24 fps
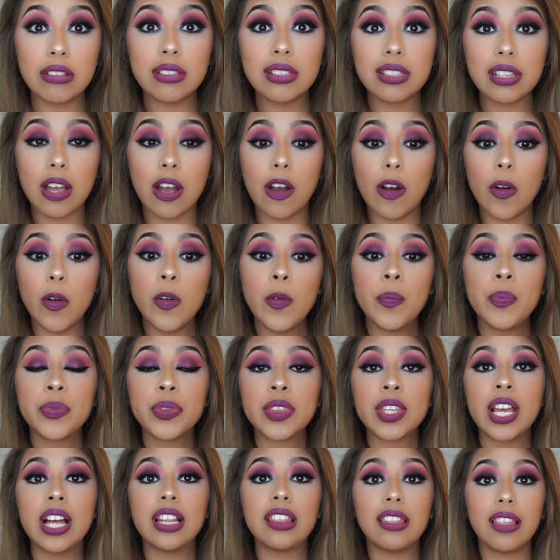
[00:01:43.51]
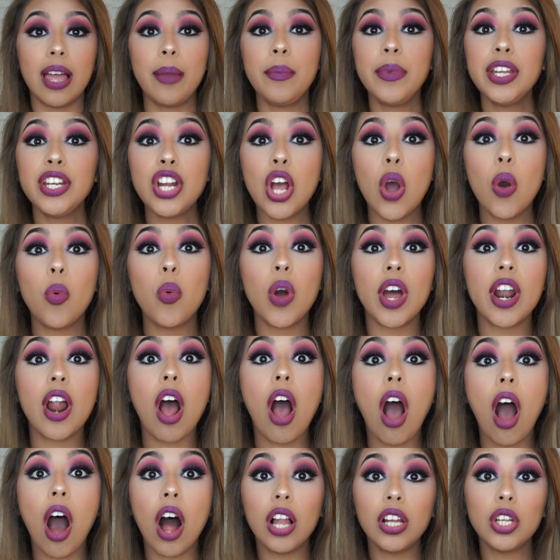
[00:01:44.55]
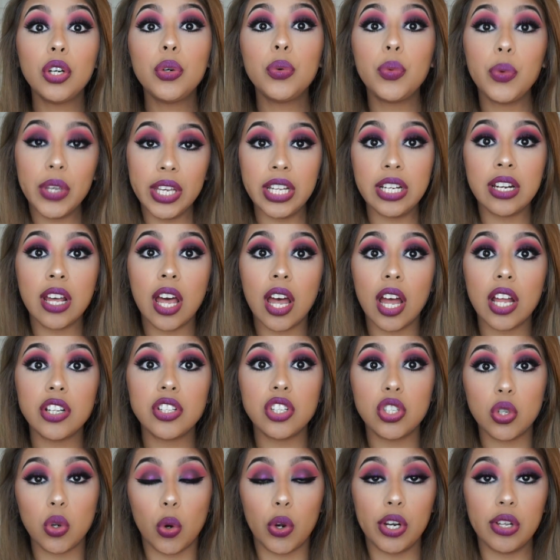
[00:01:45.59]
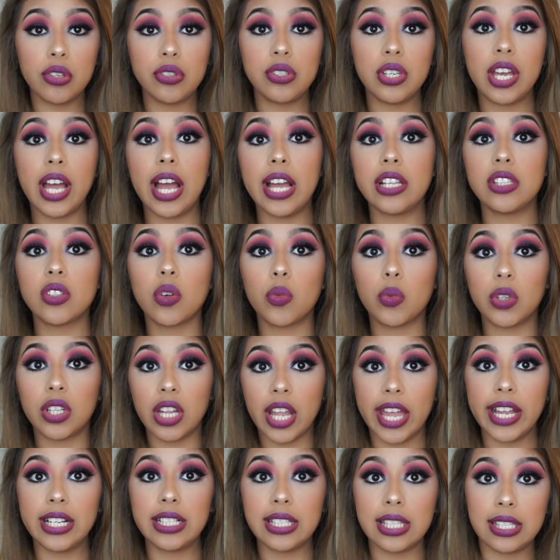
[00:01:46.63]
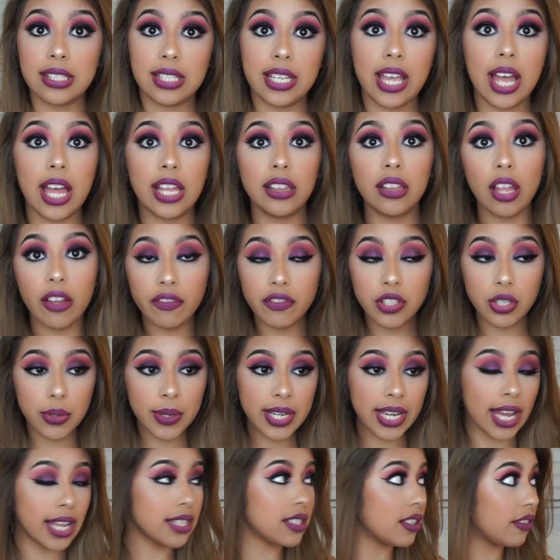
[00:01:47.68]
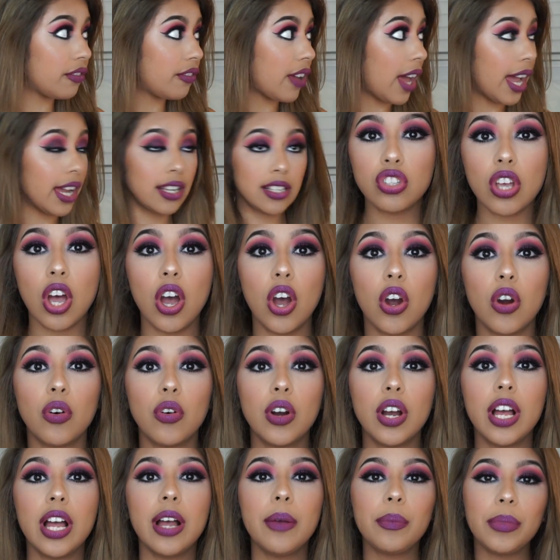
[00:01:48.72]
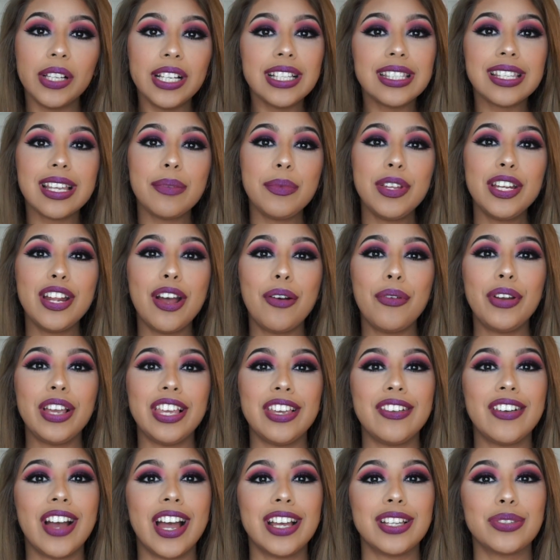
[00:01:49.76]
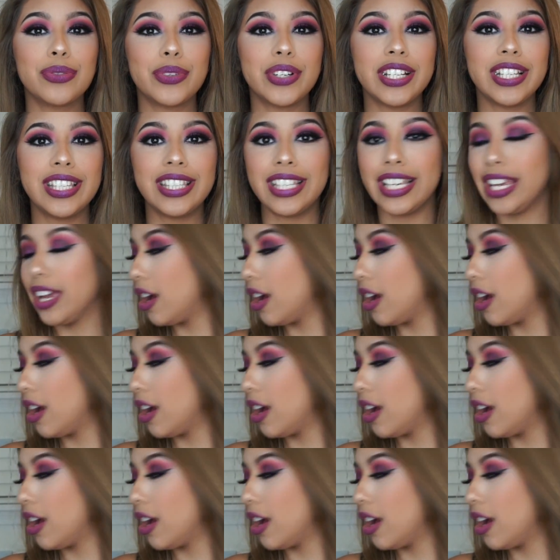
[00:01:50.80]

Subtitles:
So let me know what Halloween tutorials you guys would like to see. I love doing SFX, so please let me know what you guys want to see.